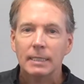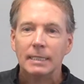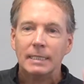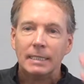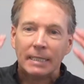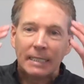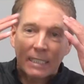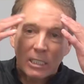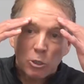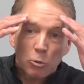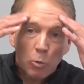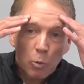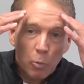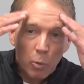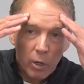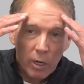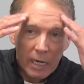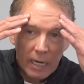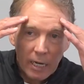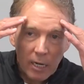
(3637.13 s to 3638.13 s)
And that's what
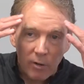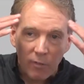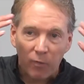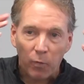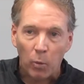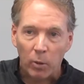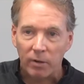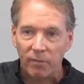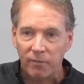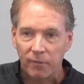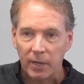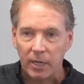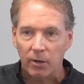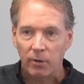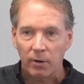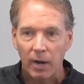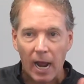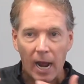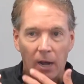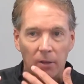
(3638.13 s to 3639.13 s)
we're here for, to
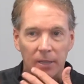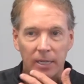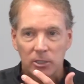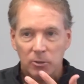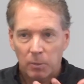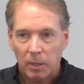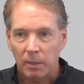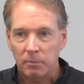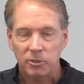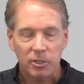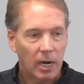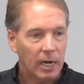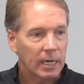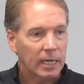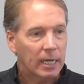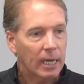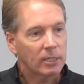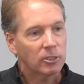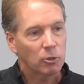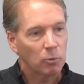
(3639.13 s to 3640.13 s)
figure out. That's what I'm trying
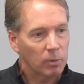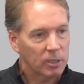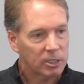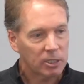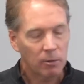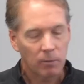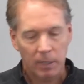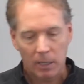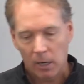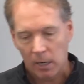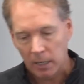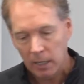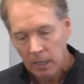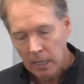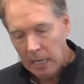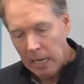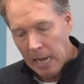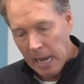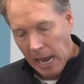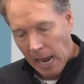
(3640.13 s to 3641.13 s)
to get to, what's going on.
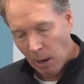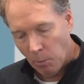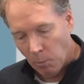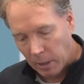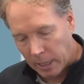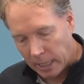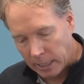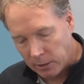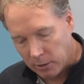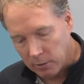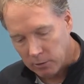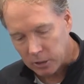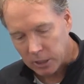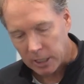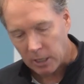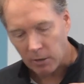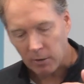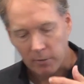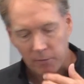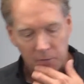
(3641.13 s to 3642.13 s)
And what I usually
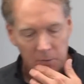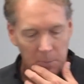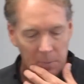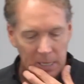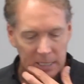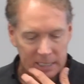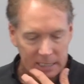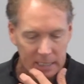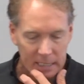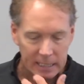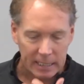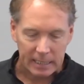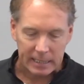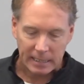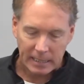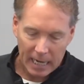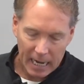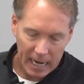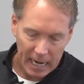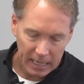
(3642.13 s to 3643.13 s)
heard from my son is,
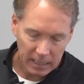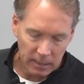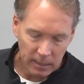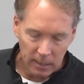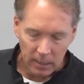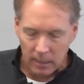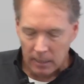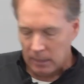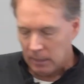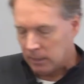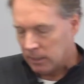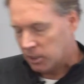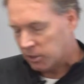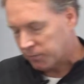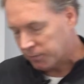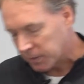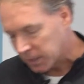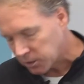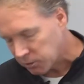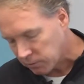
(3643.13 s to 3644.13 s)
Dad, she's
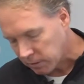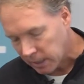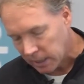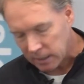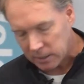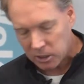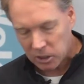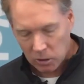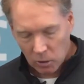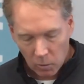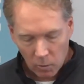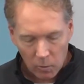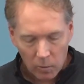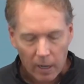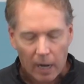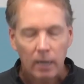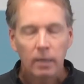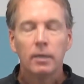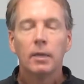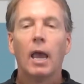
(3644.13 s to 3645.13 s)
frustrated at
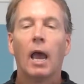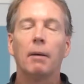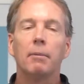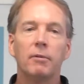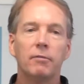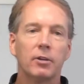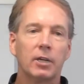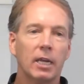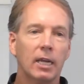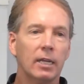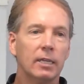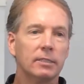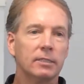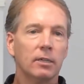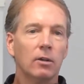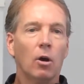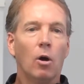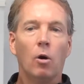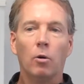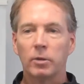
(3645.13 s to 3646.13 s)
school. How many of your kids
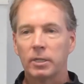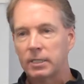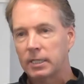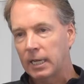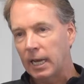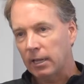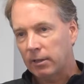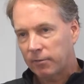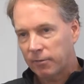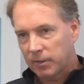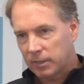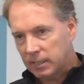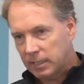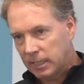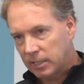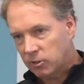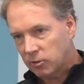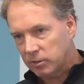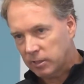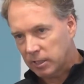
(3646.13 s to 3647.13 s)
hold it together for the
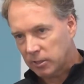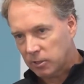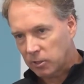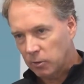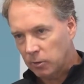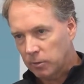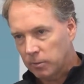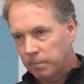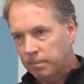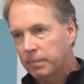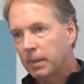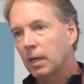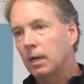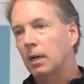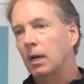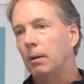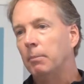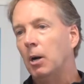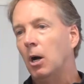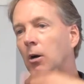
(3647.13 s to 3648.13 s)
teachers at school,
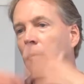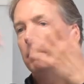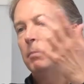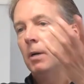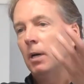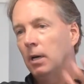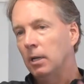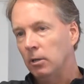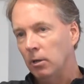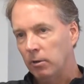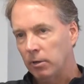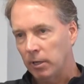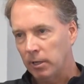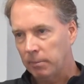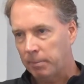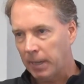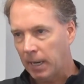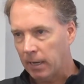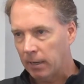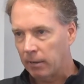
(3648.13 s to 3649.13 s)
come home, unload on the
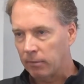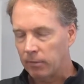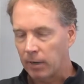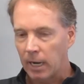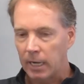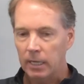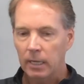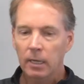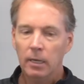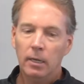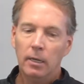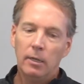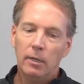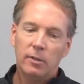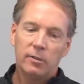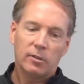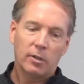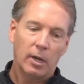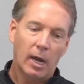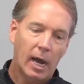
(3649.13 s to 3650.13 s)
parent, right?
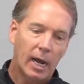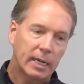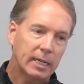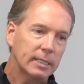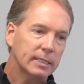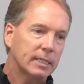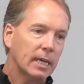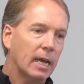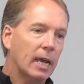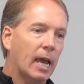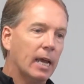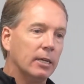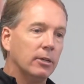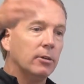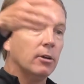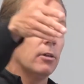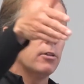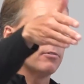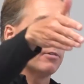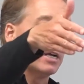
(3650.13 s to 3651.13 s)
So now I can say, hey, you
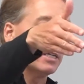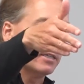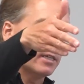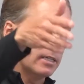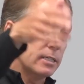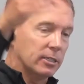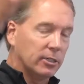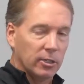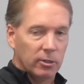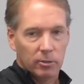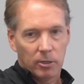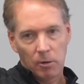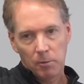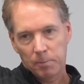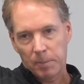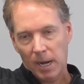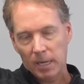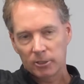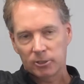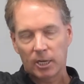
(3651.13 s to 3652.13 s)
know the right thing to do. Go
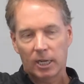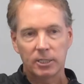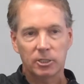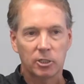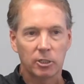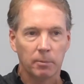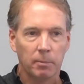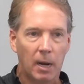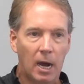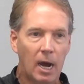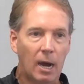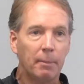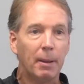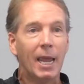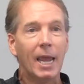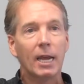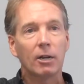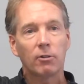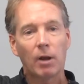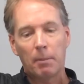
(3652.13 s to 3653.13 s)
apologize to your mom
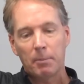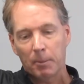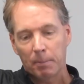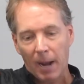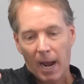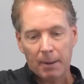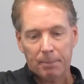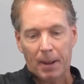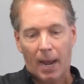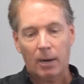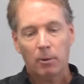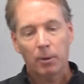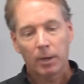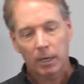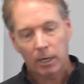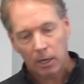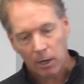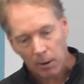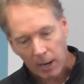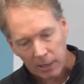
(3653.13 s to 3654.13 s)
and grab your backpack. We're
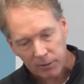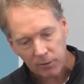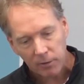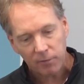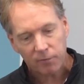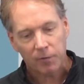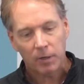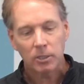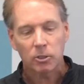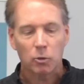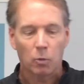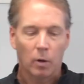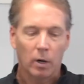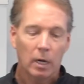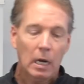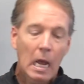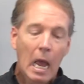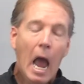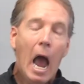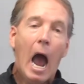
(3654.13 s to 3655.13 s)
going to go out through the front
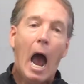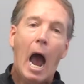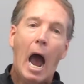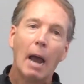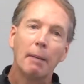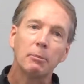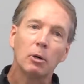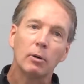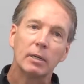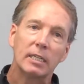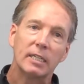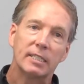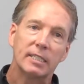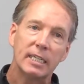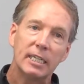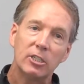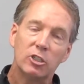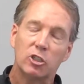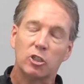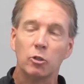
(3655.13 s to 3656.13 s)
door. I'm going to
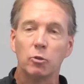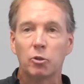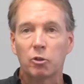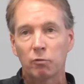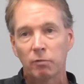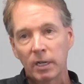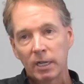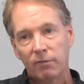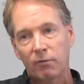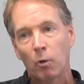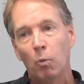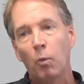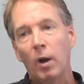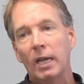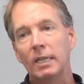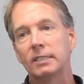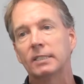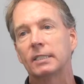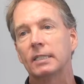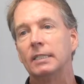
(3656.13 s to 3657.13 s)
teach you three different
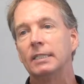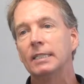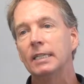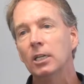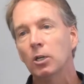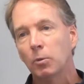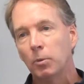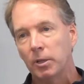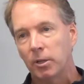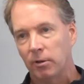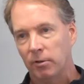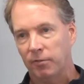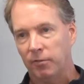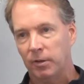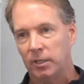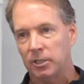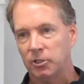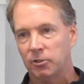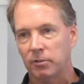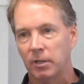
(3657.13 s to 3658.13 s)
ways to deal with your
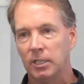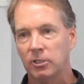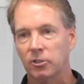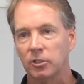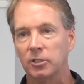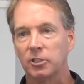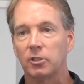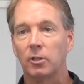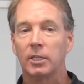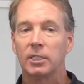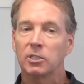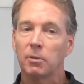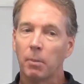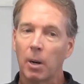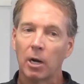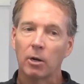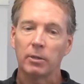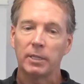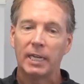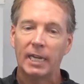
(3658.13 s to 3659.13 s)
frustration so that
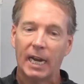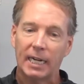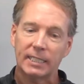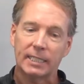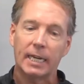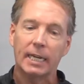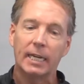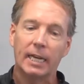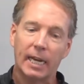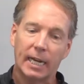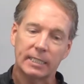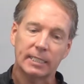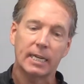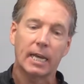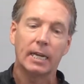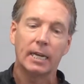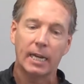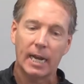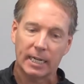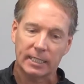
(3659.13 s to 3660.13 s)
tomorrow and the next day and the next day
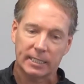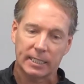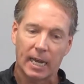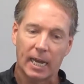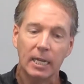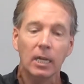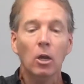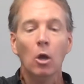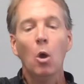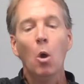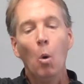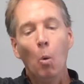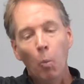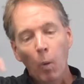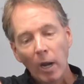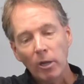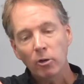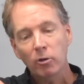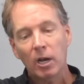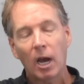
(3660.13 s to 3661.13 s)
and the next day,
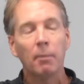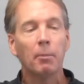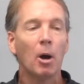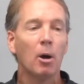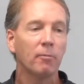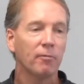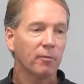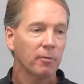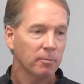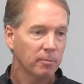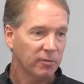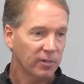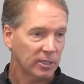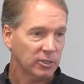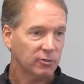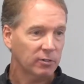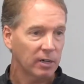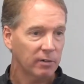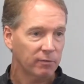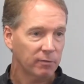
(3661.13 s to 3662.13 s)
when you come home from
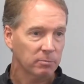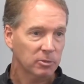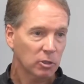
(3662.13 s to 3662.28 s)
frustrated from